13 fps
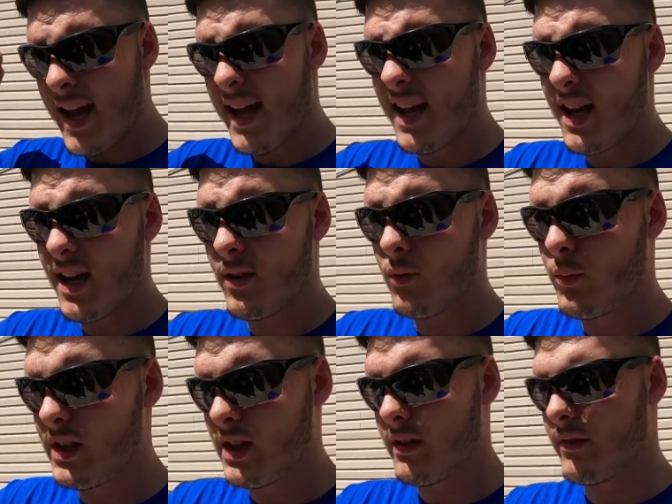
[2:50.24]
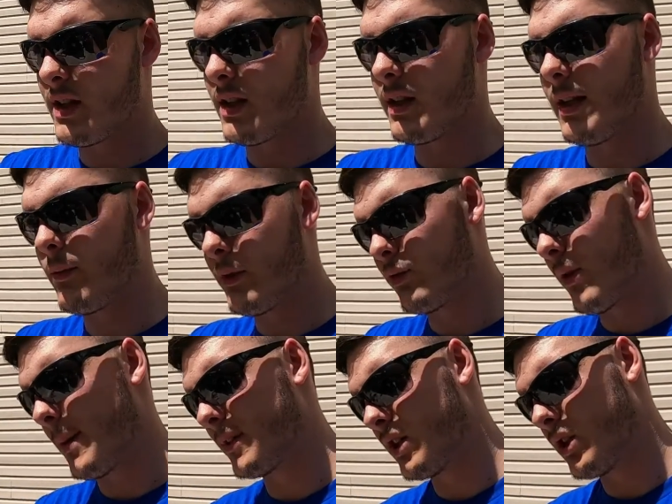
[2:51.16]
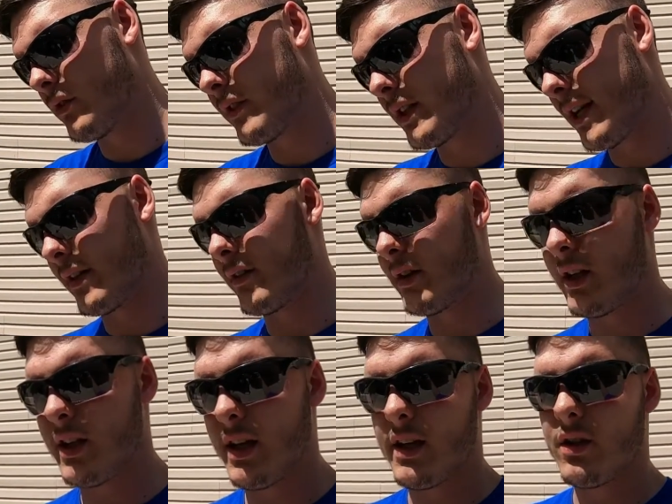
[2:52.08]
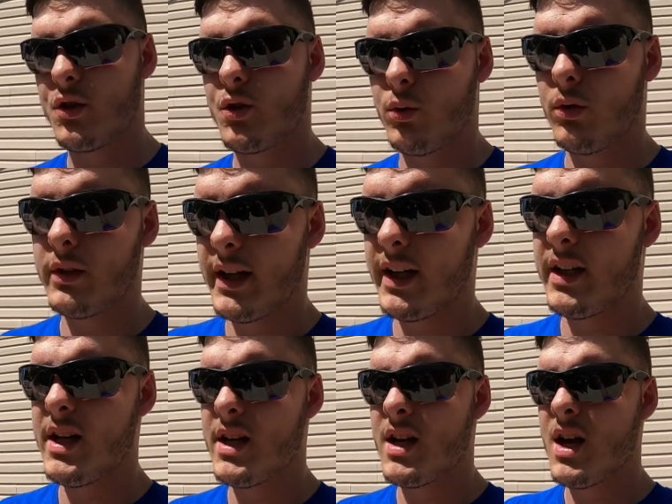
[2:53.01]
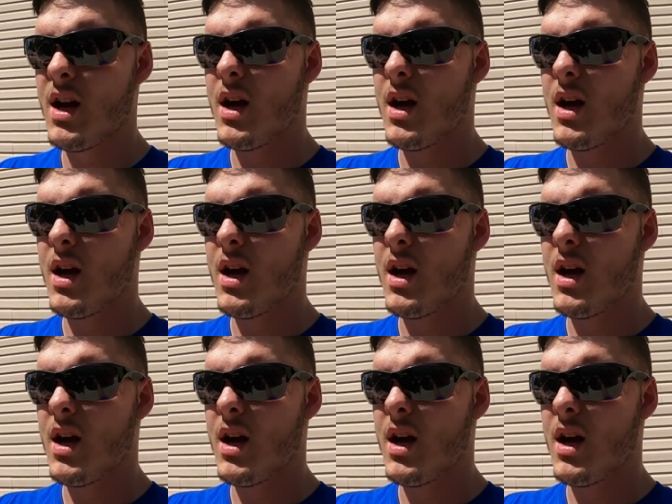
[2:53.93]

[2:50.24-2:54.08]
and we did everything like that. We swapped it over, got it running again, cool dandy.